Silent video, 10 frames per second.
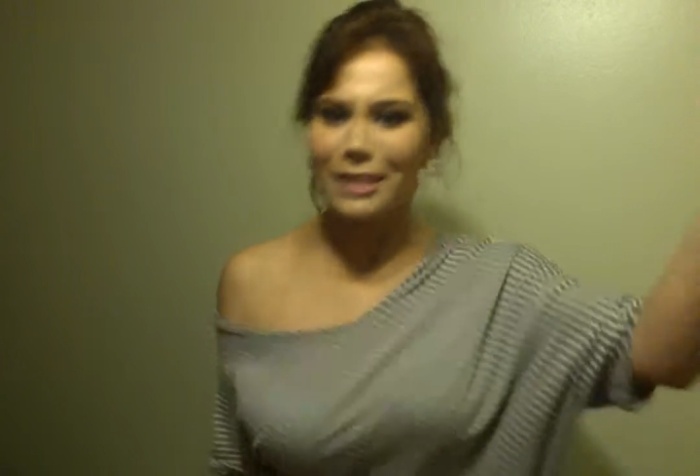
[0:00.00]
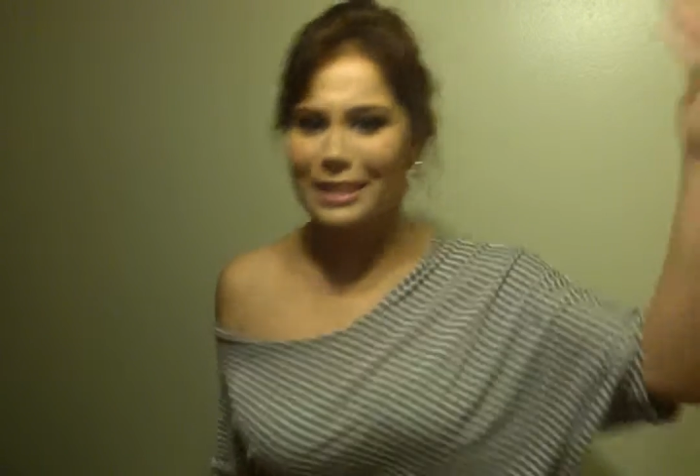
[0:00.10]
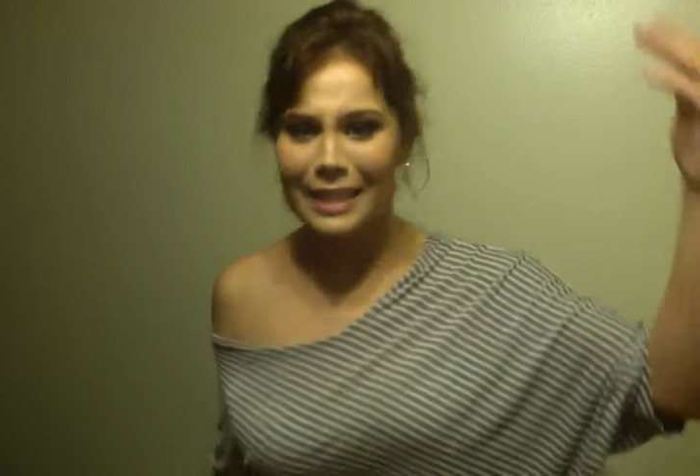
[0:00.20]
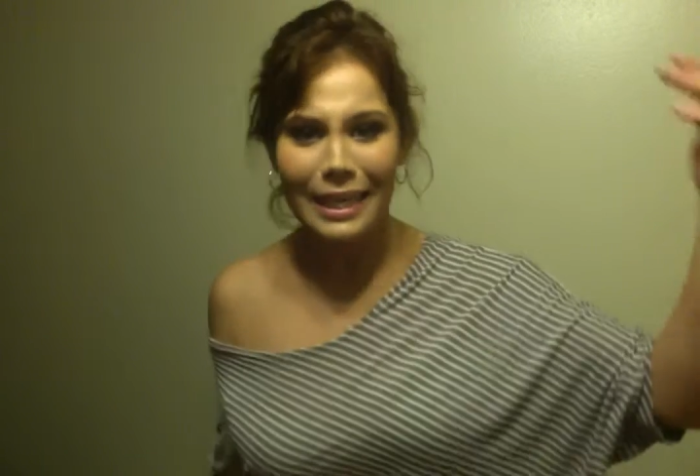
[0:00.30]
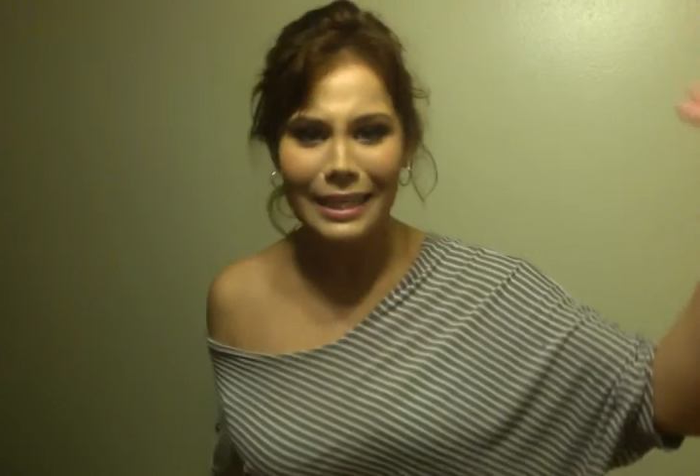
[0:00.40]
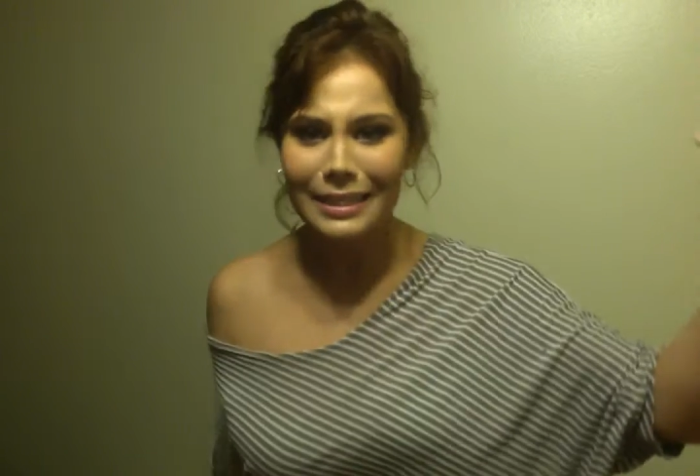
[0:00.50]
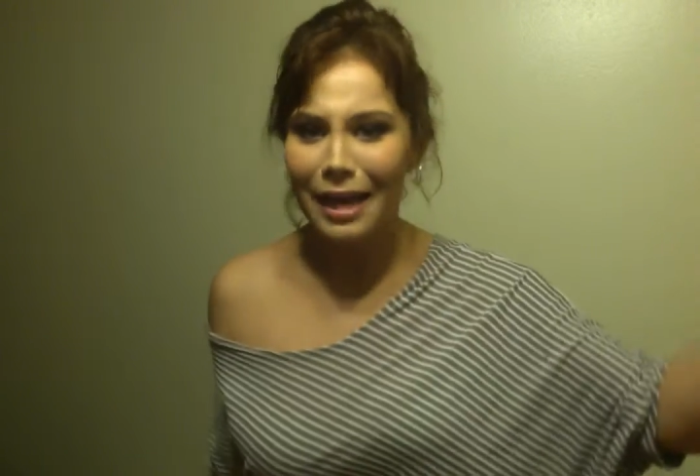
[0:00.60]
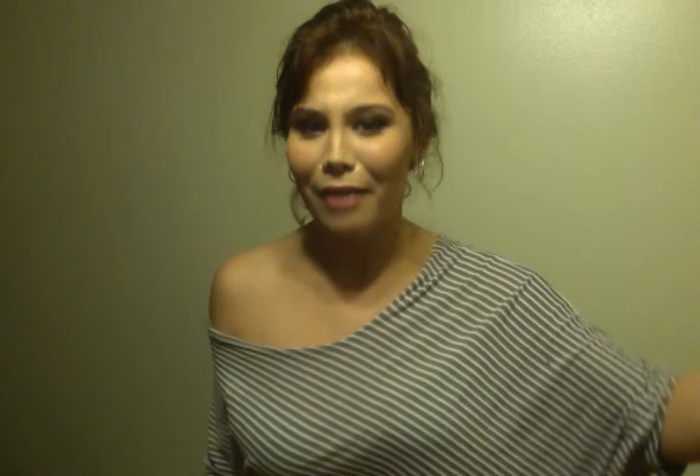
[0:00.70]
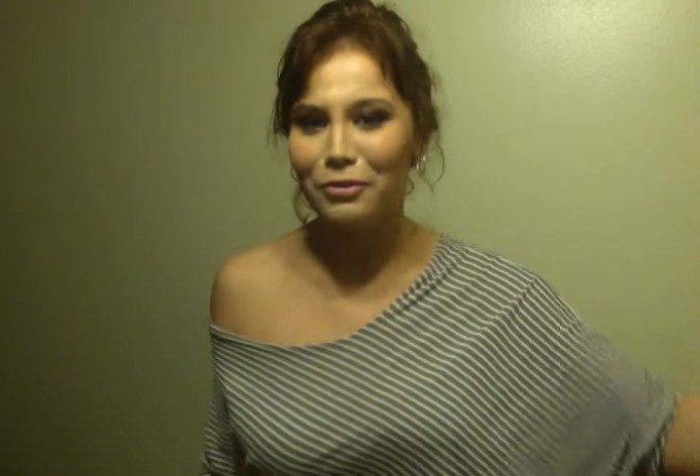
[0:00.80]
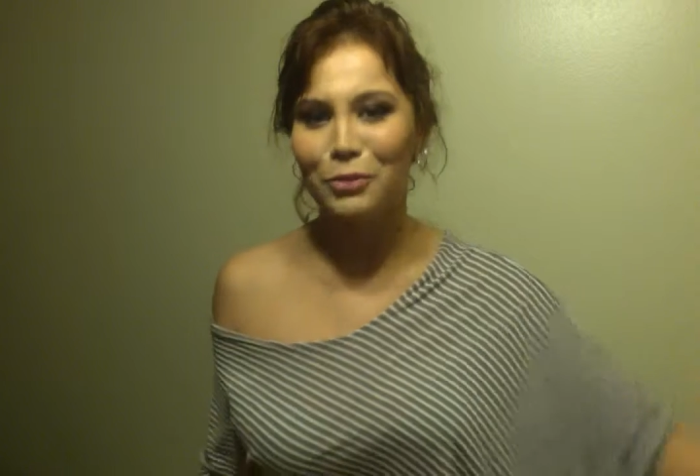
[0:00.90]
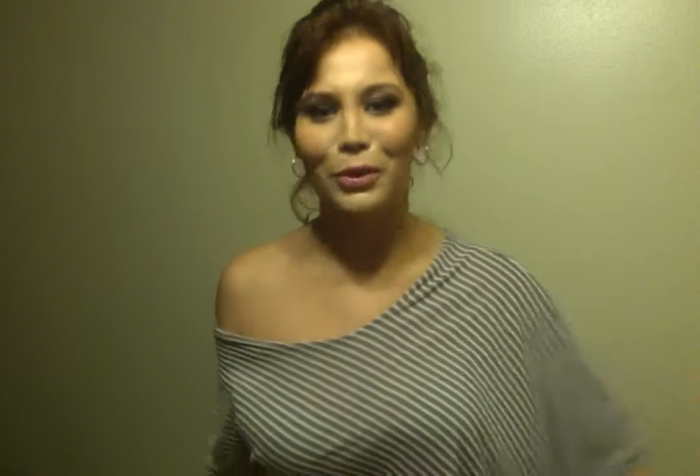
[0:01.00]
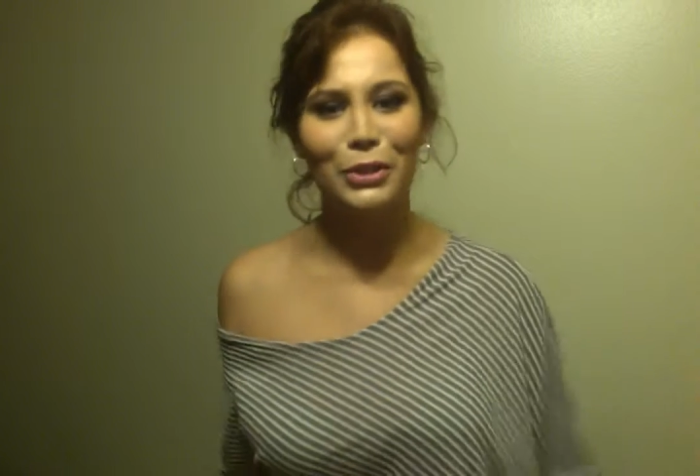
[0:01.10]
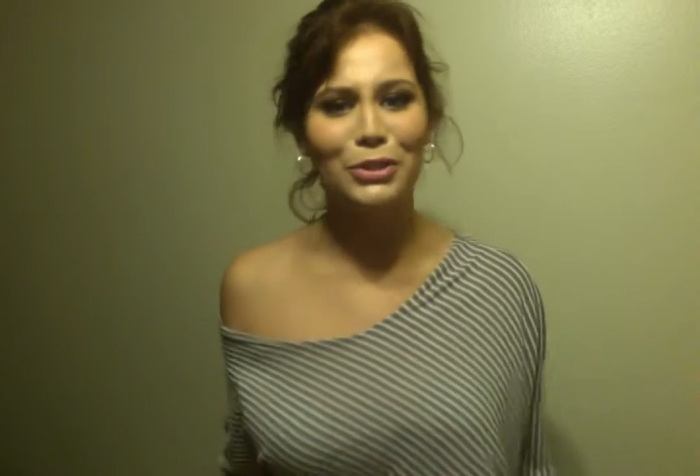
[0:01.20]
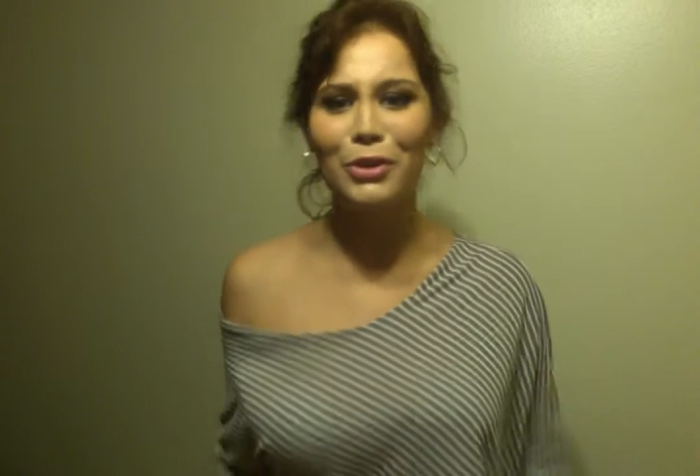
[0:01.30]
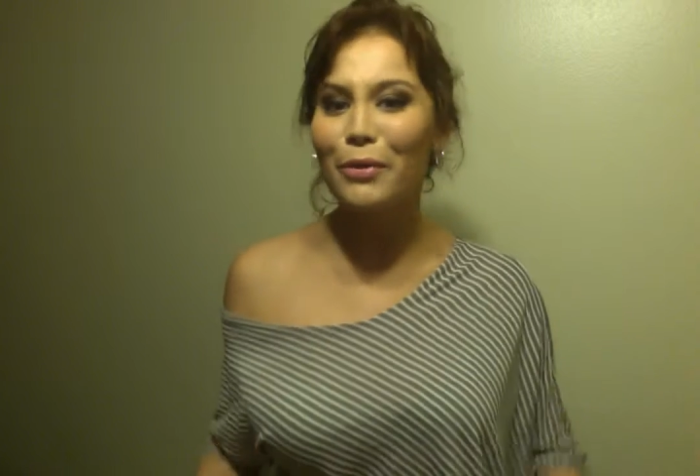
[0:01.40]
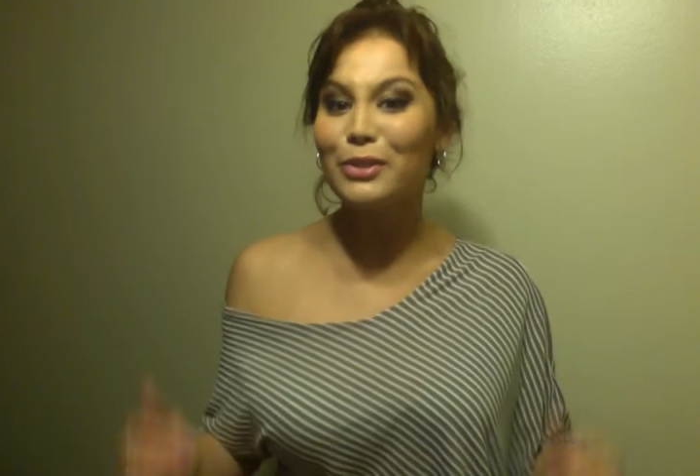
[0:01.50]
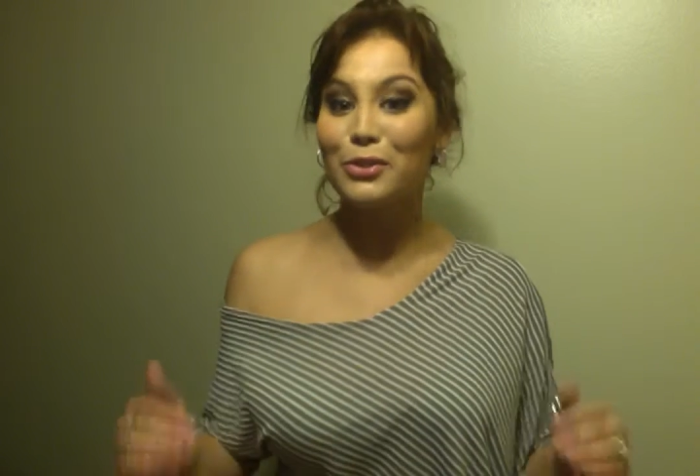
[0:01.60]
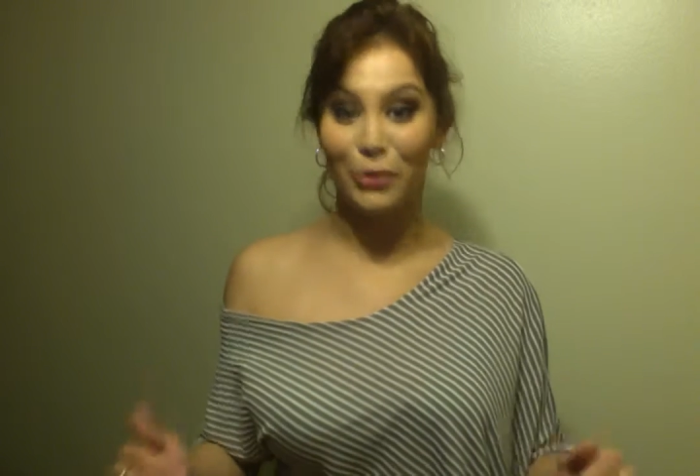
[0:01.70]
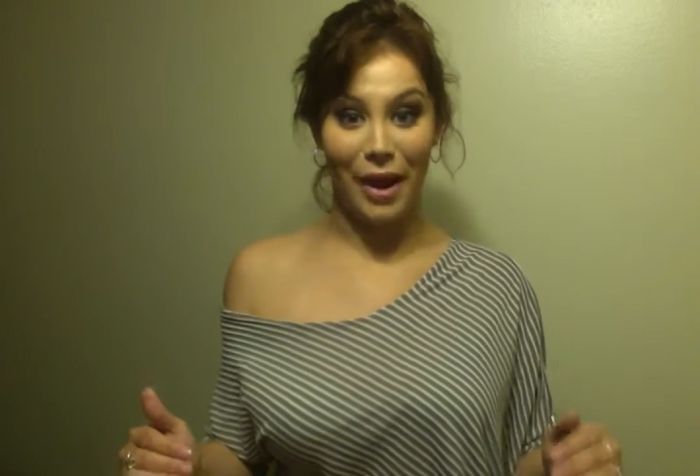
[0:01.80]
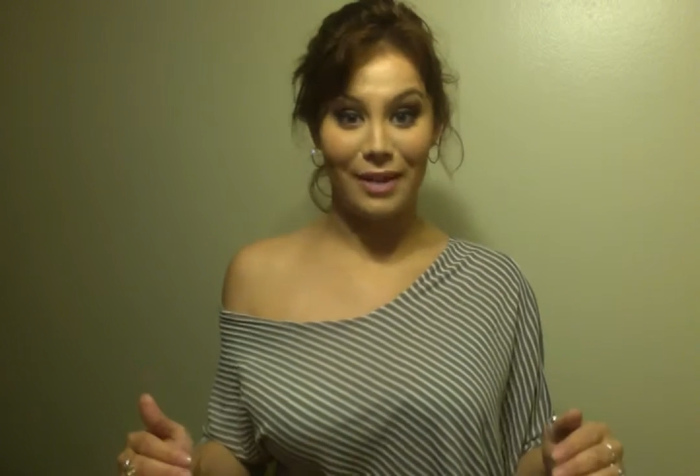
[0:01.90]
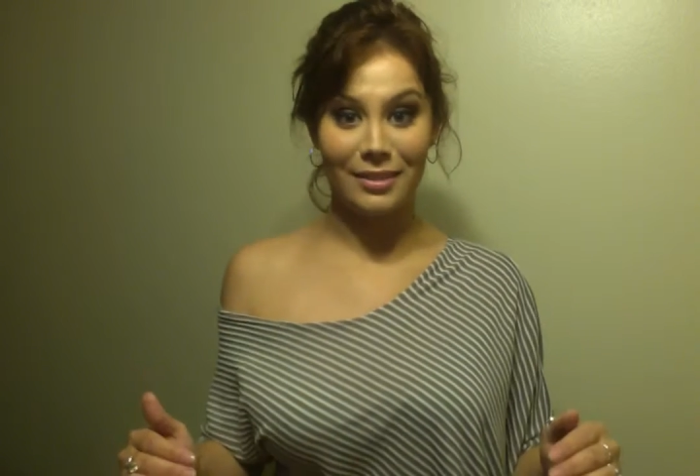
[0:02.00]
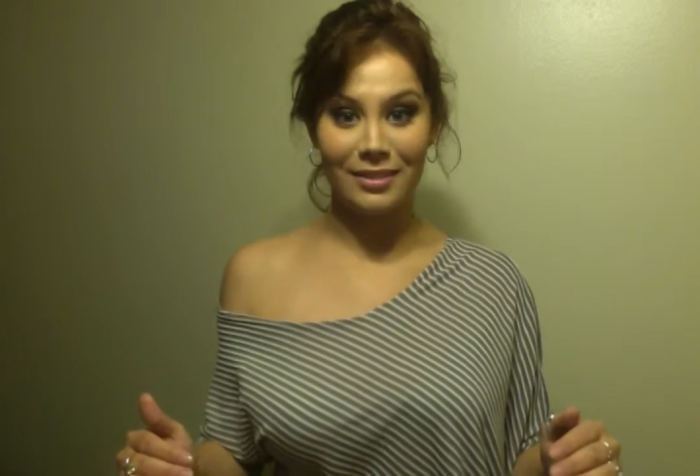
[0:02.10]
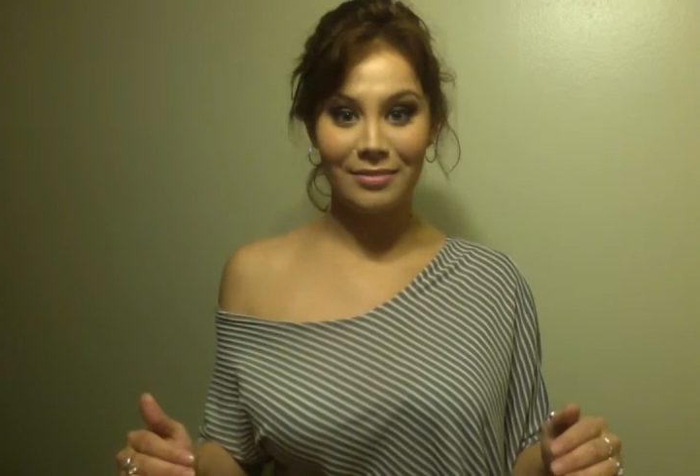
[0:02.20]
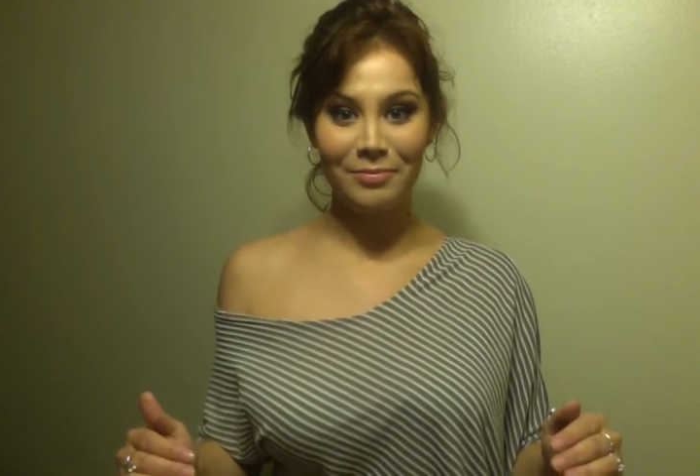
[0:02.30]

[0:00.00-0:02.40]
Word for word: Denny's afterwards. You know it's great.